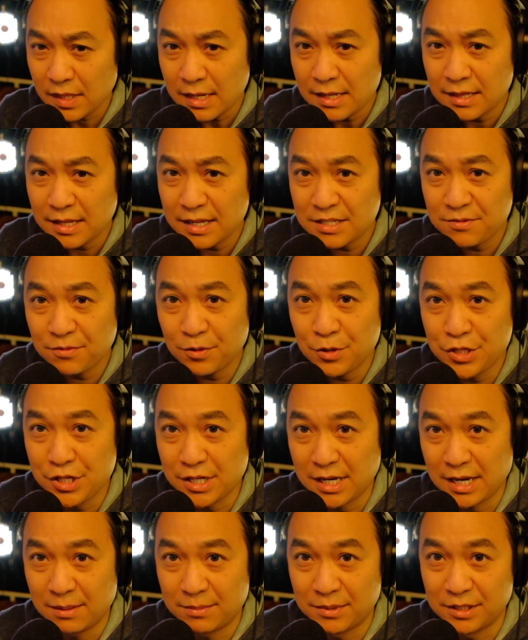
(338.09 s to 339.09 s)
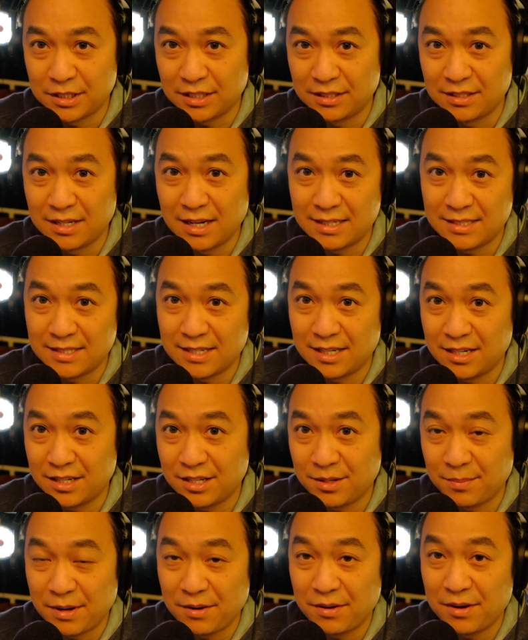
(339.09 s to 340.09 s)
These Fuji cameras are not intended
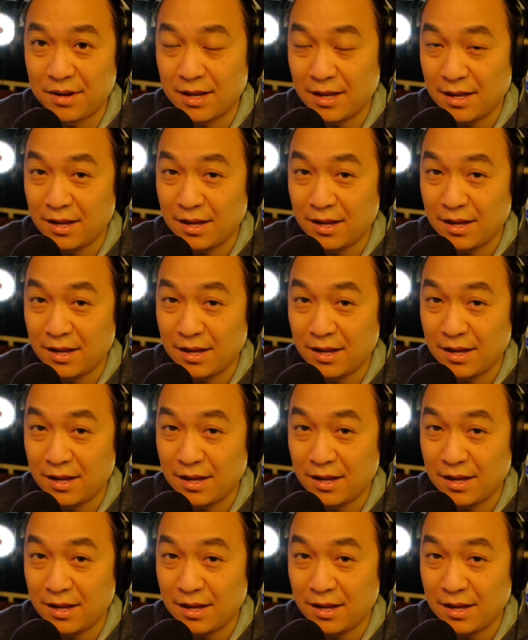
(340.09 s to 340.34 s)
to be